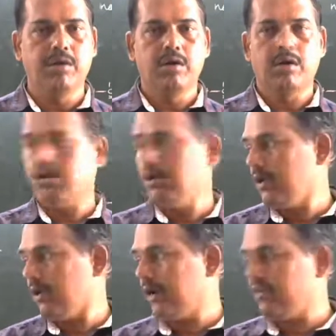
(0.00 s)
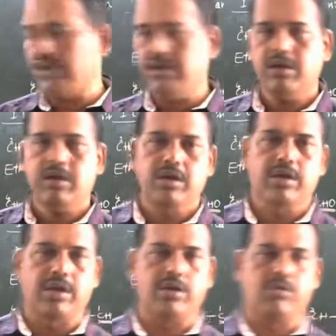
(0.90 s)
aldehydes and
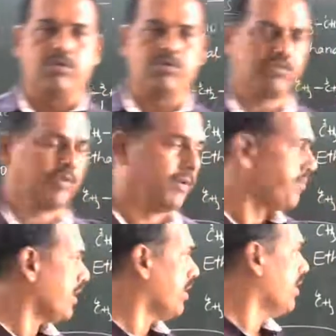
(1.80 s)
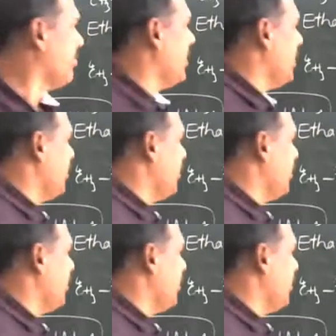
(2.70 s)
ketones. See, if